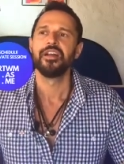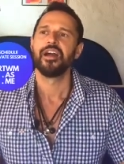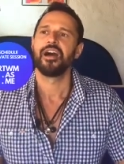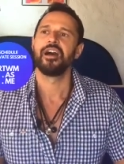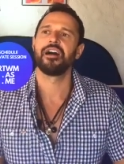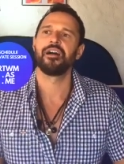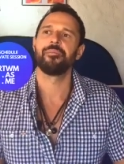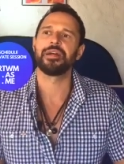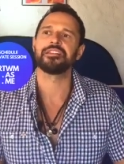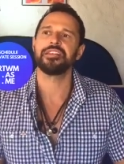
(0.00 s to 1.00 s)

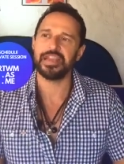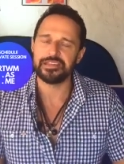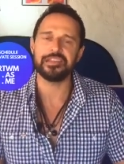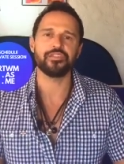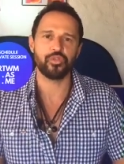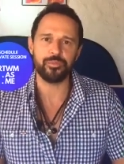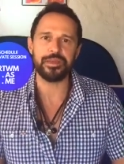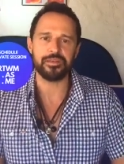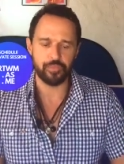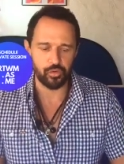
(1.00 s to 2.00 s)
But yes, it could
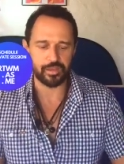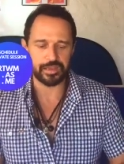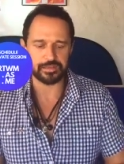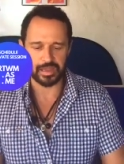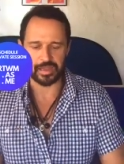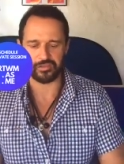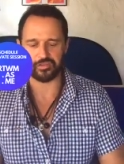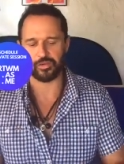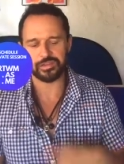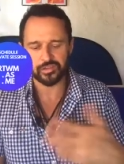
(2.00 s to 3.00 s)
be more like that.
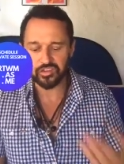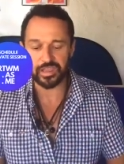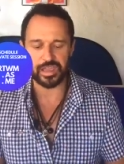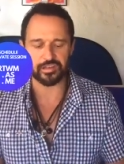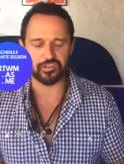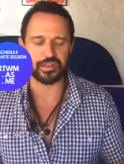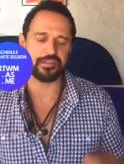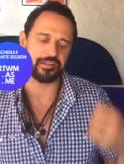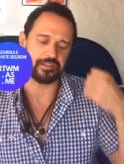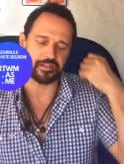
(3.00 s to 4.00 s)
So it's a change.
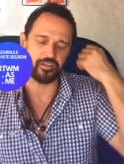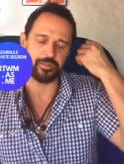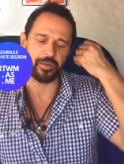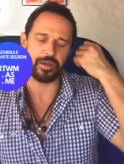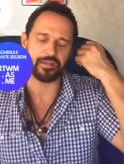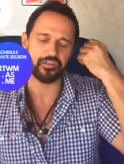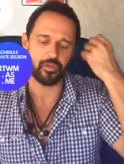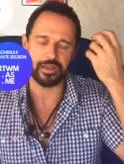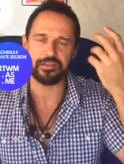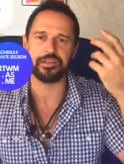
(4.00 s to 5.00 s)
It's going to be about new
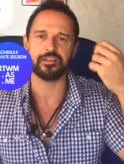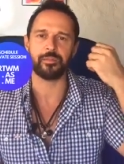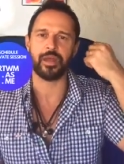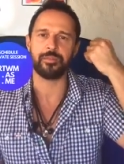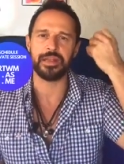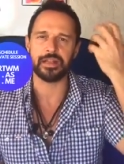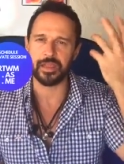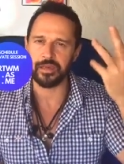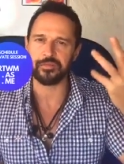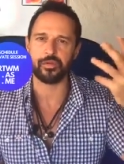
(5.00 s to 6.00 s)
ideas, about being
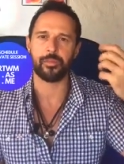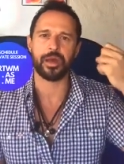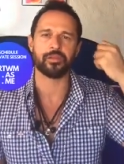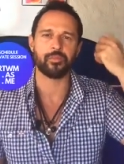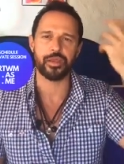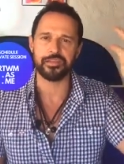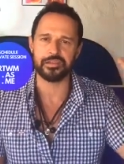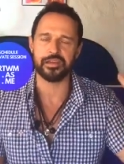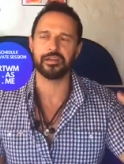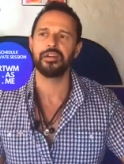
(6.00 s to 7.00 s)
clever, about
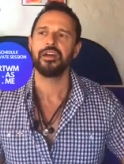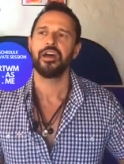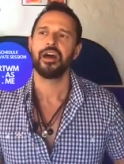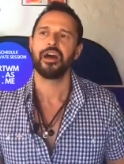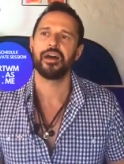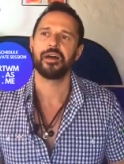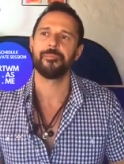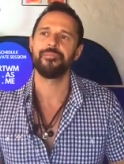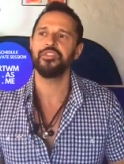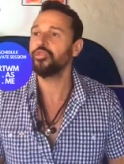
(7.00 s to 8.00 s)
embracing
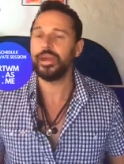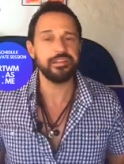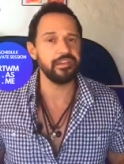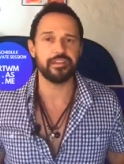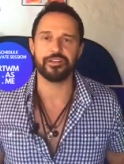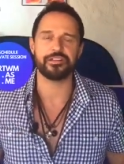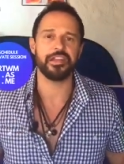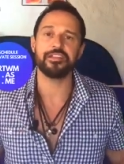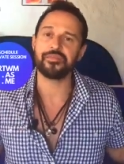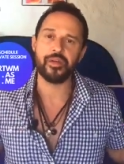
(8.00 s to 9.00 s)
new ideas.
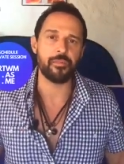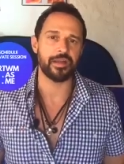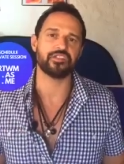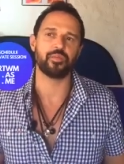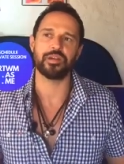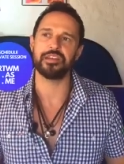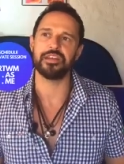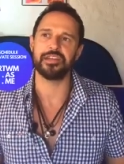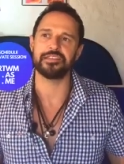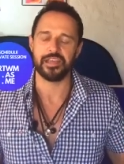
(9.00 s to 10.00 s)
It's very much what it
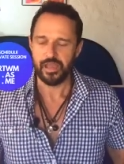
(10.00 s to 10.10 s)
is.